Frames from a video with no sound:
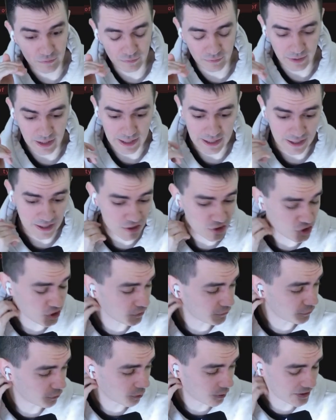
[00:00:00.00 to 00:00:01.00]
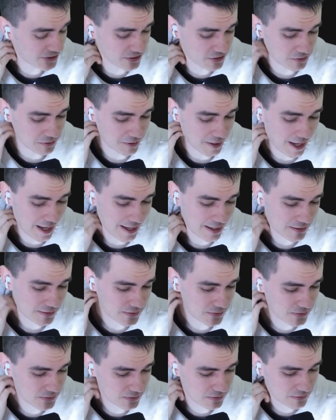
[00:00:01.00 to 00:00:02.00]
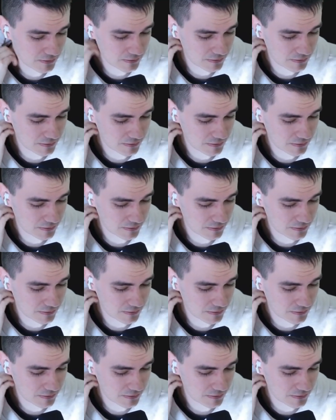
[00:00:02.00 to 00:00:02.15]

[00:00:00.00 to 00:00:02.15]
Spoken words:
issue for what to do next?